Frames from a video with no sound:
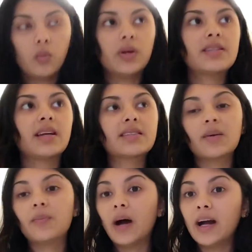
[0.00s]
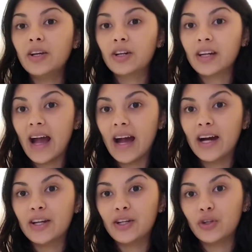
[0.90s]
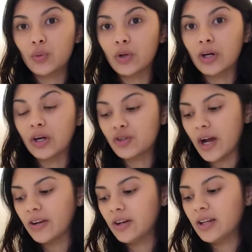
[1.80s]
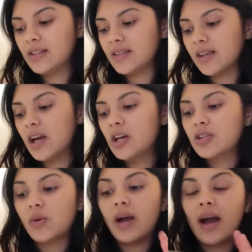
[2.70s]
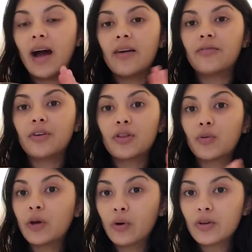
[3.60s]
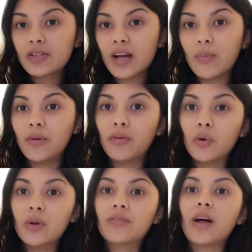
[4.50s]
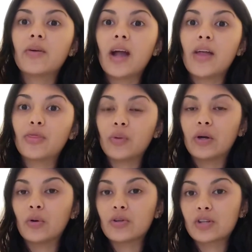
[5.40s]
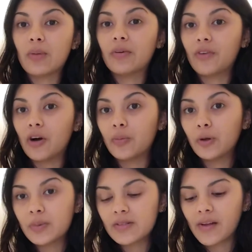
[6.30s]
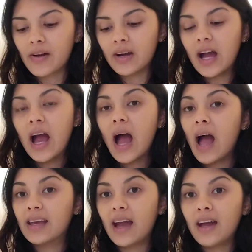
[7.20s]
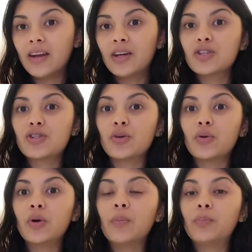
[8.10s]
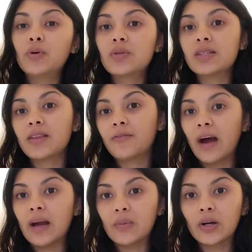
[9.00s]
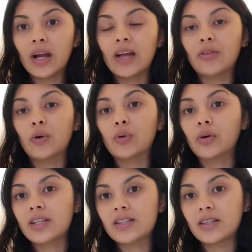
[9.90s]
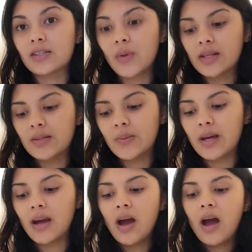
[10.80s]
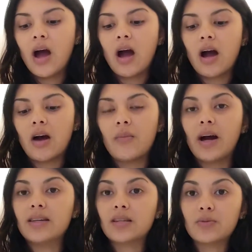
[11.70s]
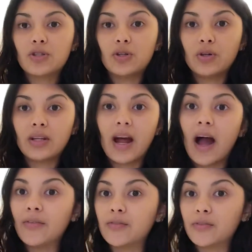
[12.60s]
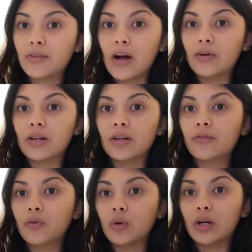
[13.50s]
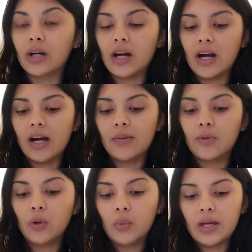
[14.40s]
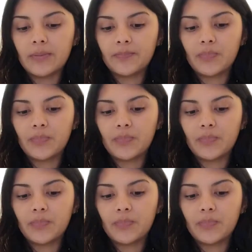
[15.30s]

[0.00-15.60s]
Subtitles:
Once that's combined, you're gonna add your dry ingredients. So I have 3/4 cup of whole wheat flour and 3/4 cup of all-purpose flour. Again, to boost the fiber and the whole grains in this recipe, I substituted half of the flour for whole wheat.